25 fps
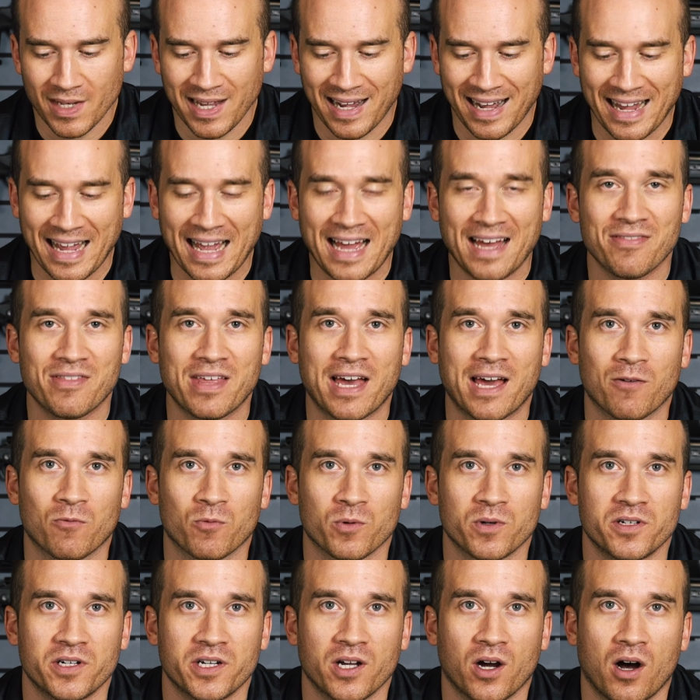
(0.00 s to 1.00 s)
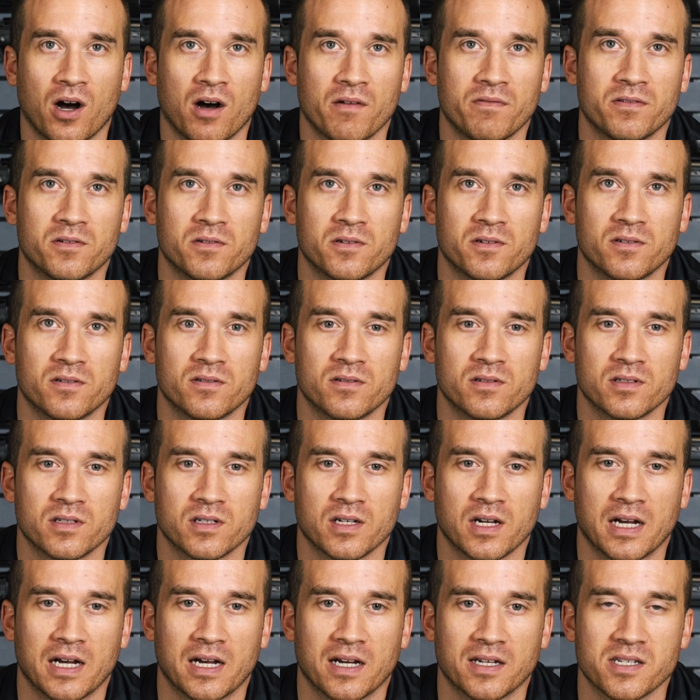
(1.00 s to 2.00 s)
I had that really awful
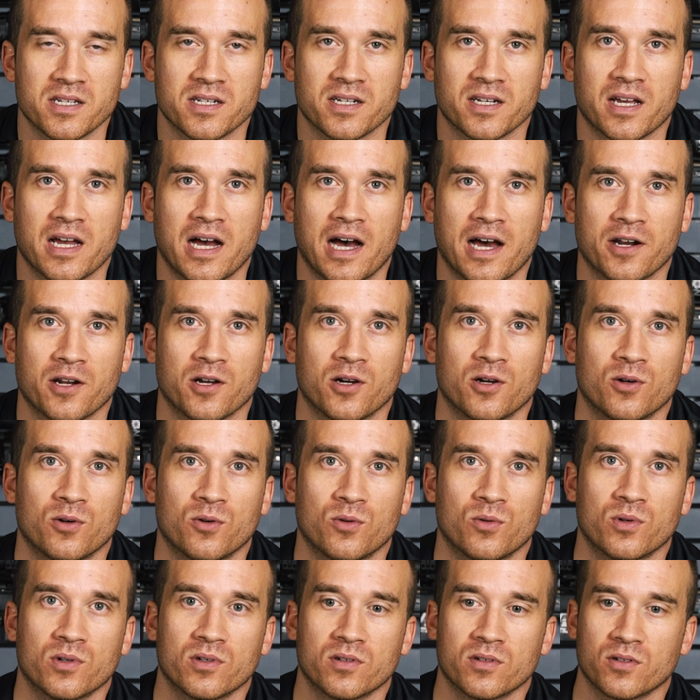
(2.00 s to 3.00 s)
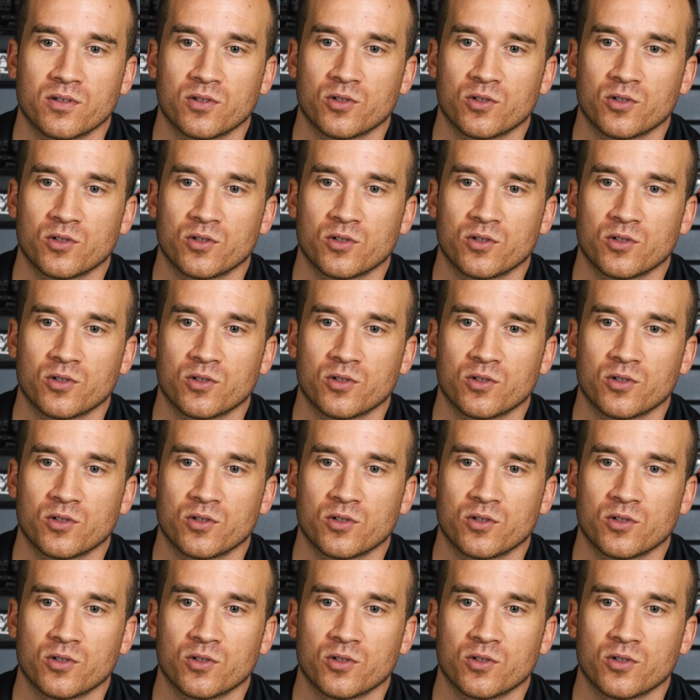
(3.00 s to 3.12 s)
staccato